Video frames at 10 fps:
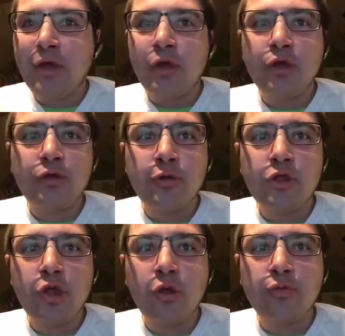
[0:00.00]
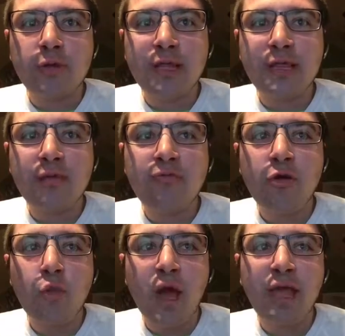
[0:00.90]
crucial risk for
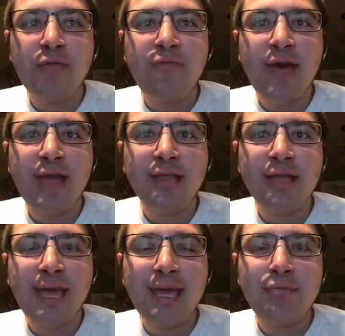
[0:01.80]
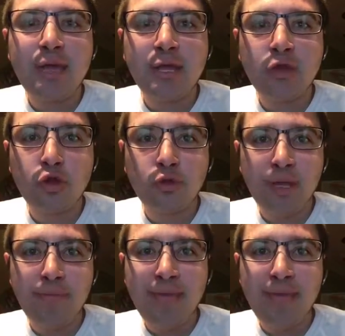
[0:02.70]
wildfires amid extreme